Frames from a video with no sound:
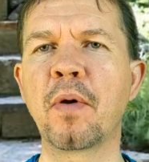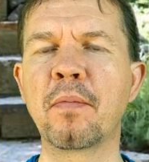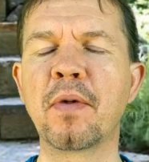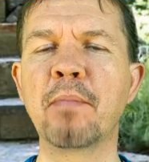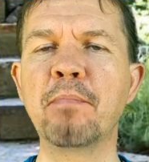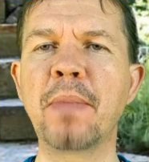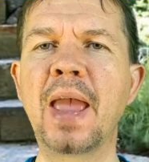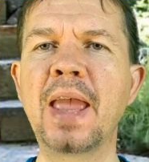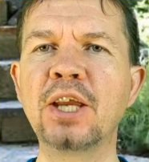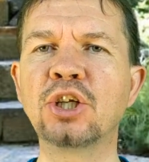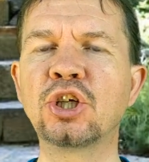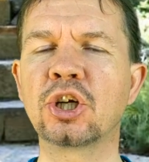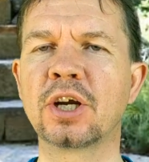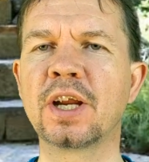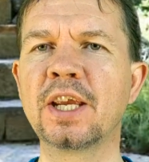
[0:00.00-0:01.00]
a
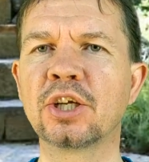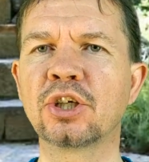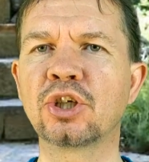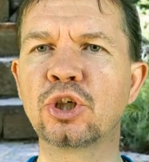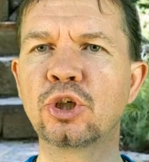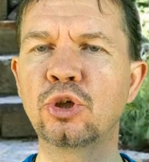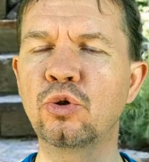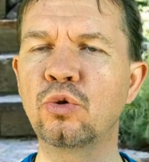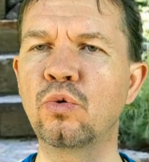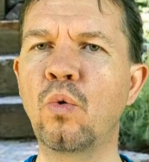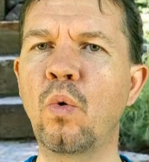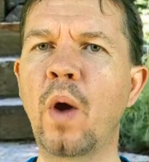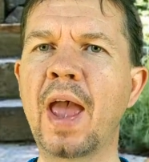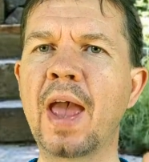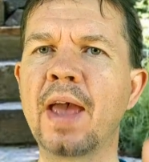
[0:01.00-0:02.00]
major issue
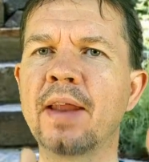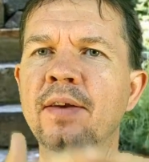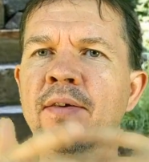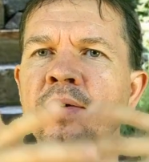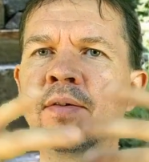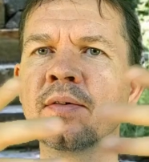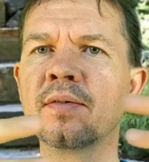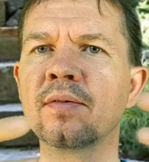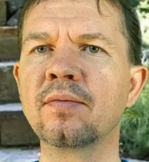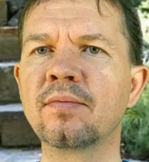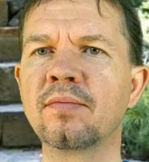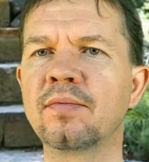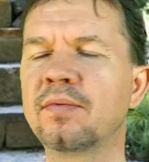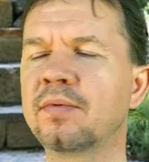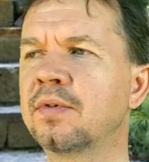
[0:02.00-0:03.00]

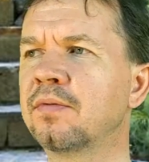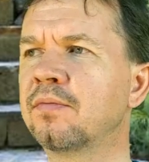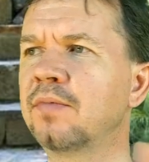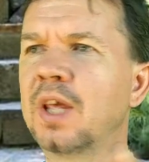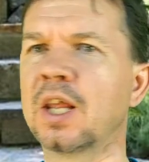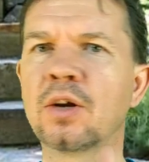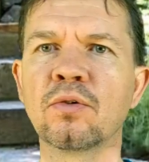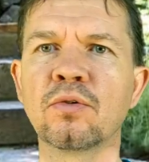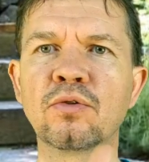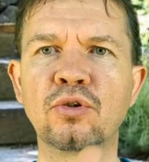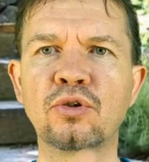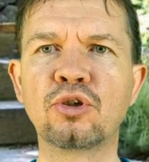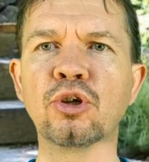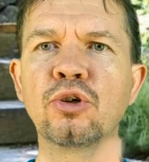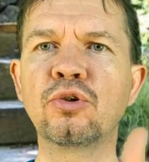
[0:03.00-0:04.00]
when,
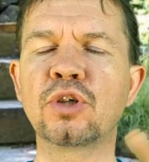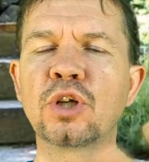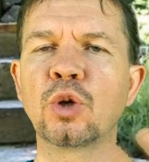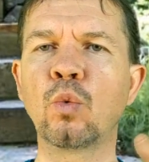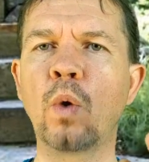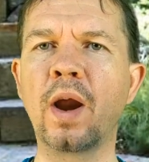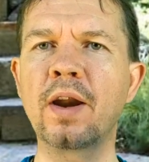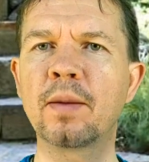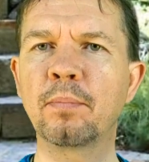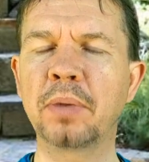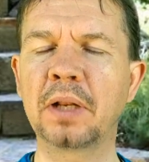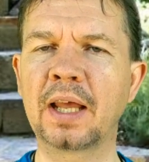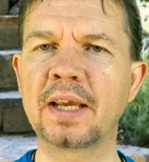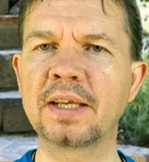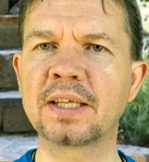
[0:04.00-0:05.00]
choosing where to
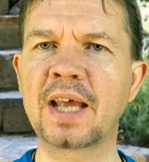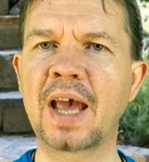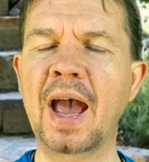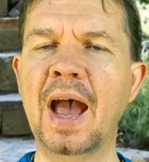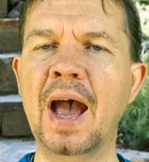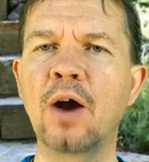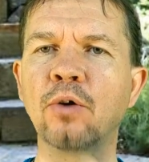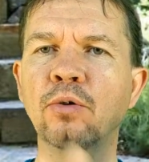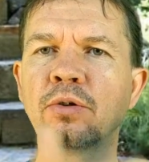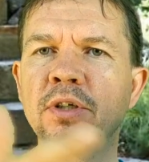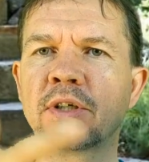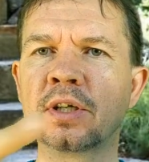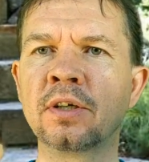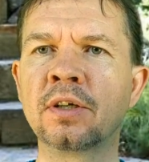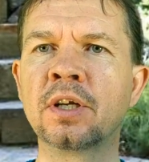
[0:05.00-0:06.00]
place a
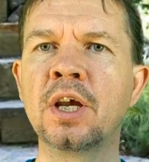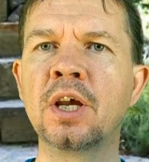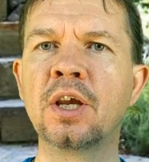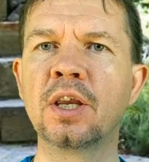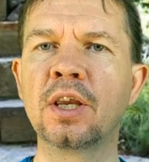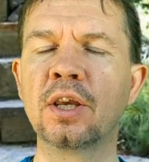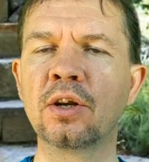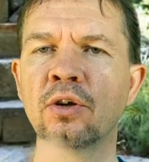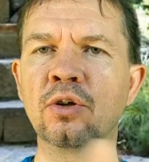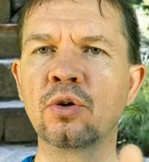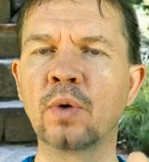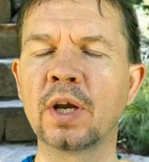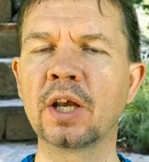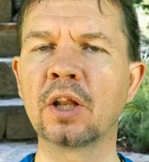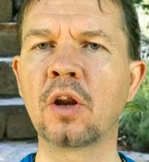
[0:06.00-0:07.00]
house and,
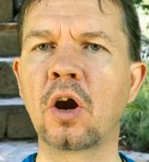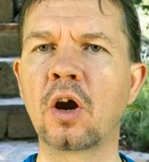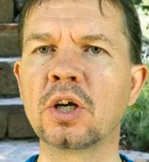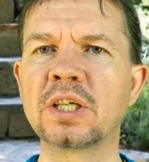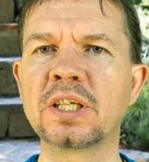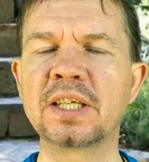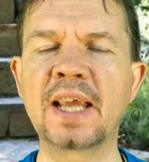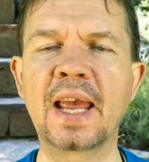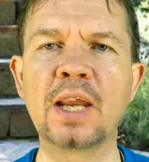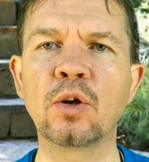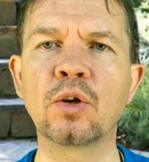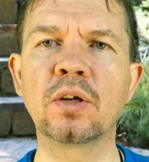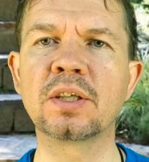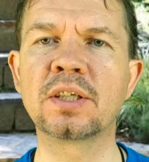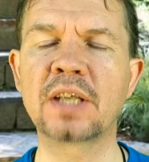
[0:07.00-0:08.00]
doing a large
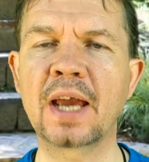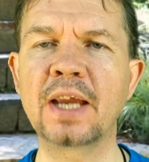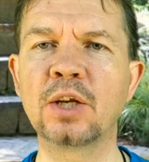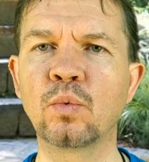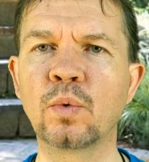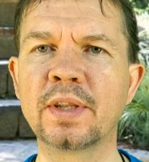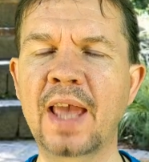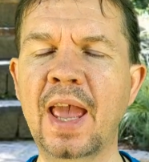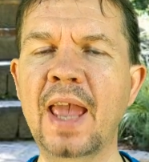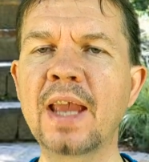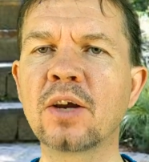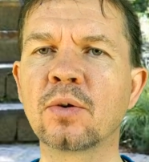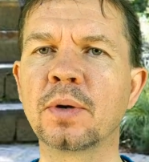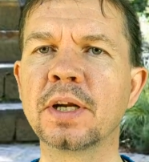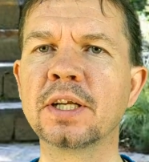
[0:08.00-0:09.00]
site with
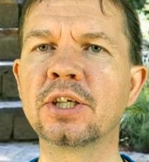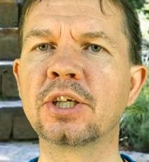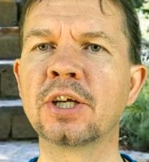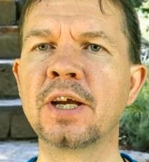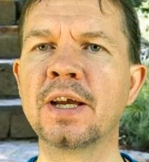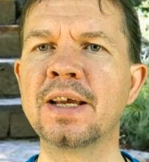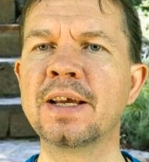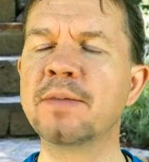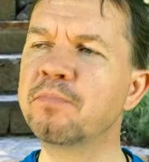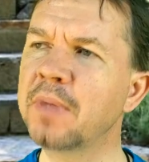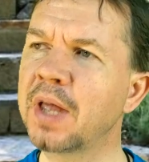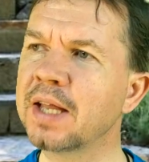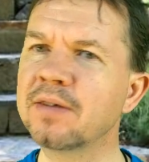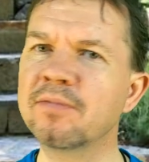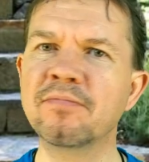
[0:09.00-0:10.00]
acreage.
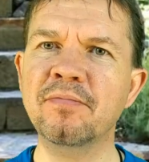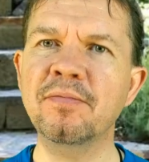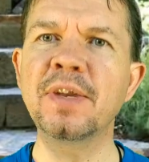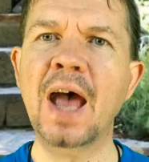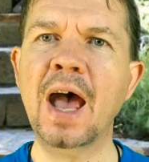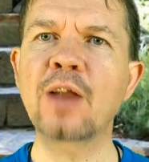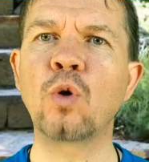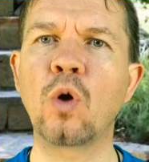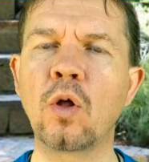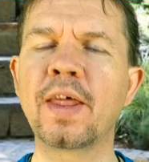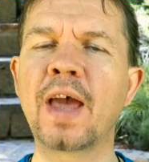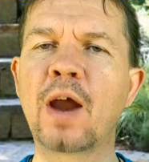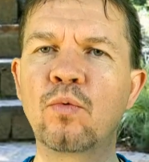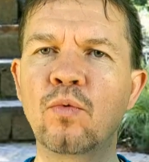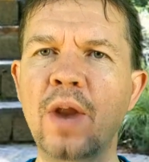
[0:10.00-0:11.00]
And not all
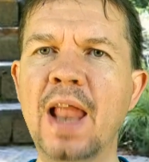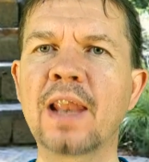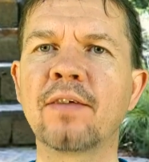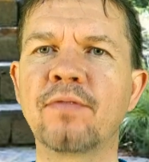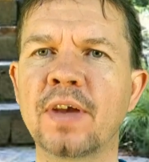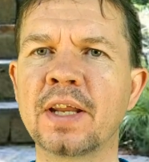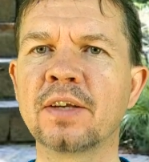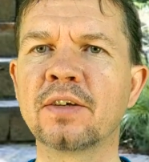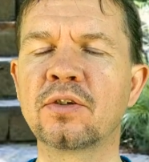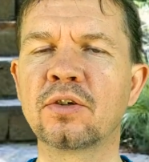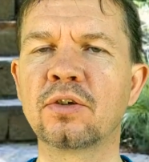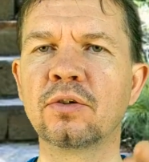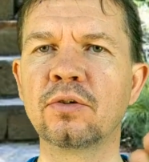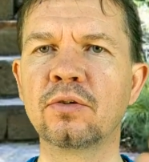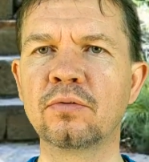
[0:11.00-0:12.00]
that relevant
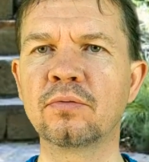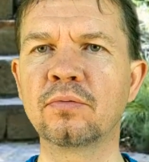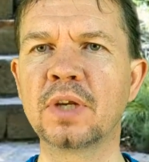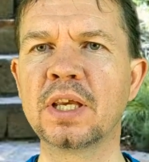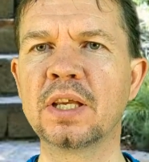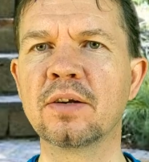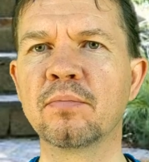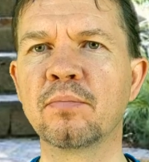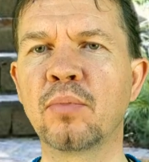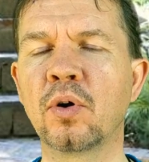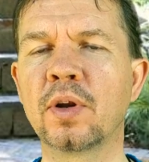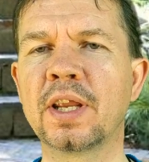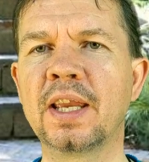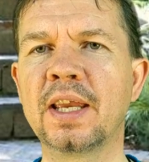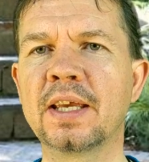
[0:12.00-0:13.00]
to,
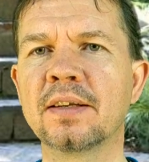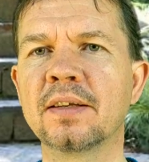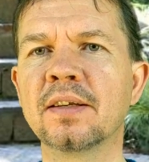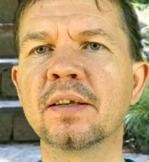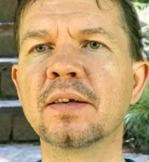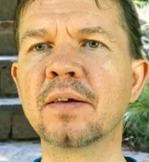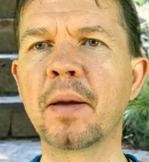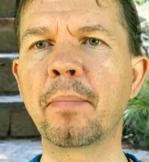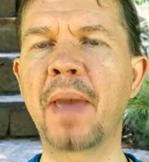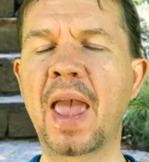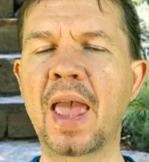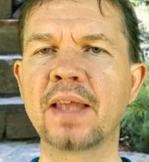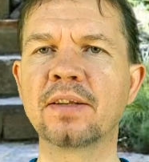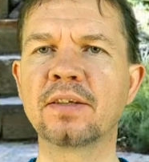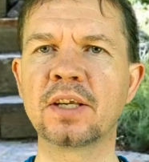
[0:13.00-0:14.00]
putting in a
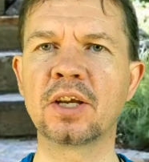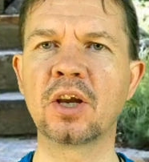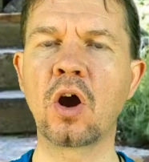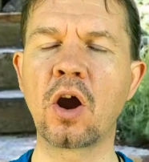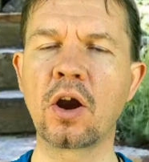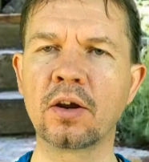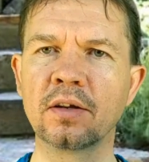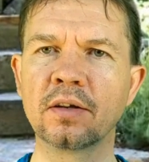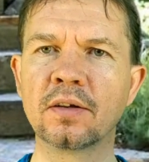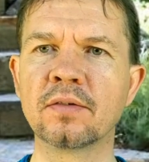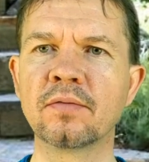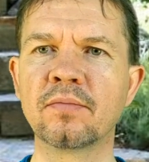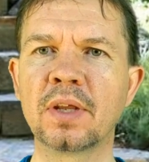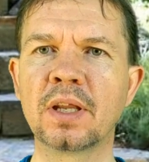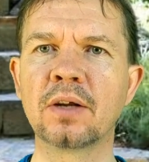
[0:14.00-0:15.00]
pansy
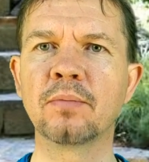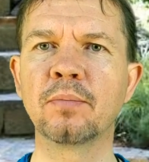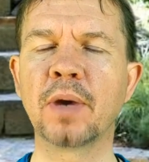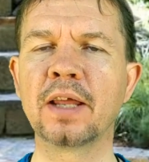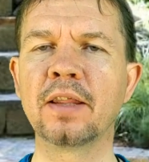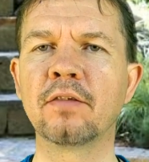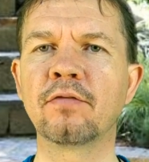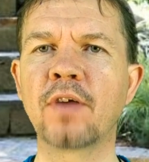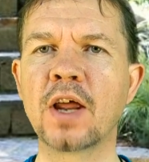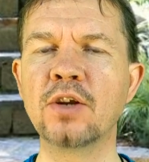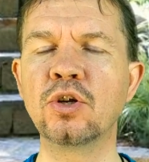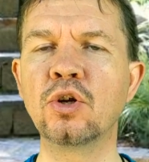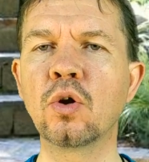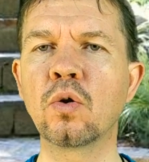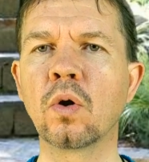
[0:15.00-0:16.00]
garden, by the
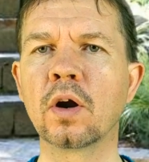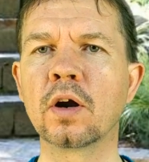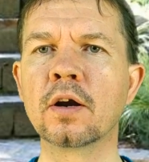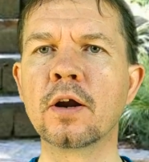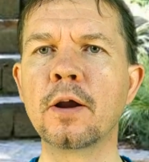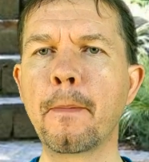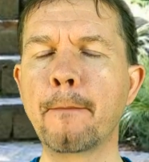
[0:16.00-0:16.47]
front door.